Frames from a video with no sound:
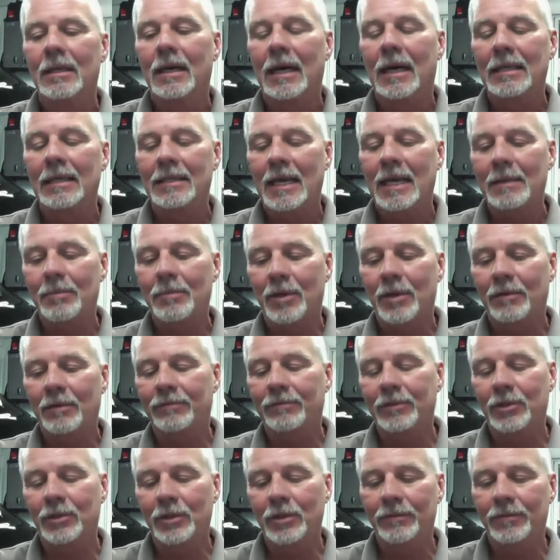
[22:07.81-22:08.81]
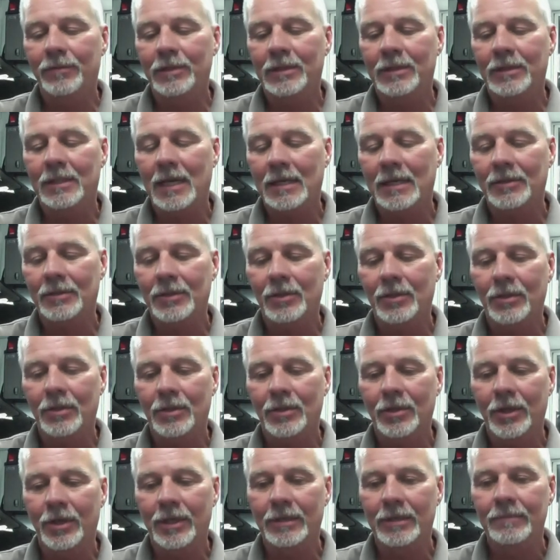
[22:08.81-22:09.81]
I tape off a 2-foot section on
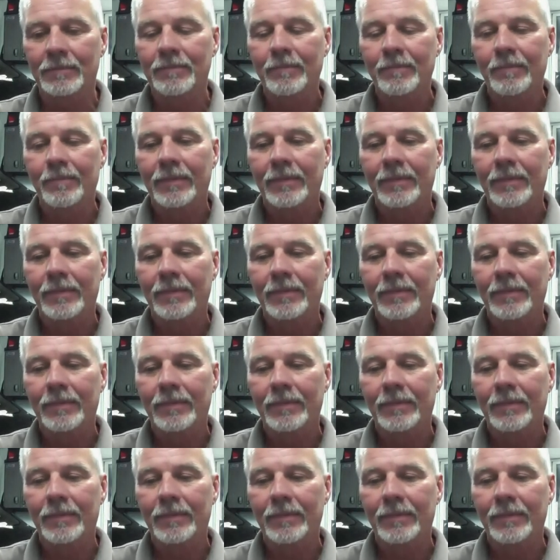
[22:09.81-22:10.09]
the hood,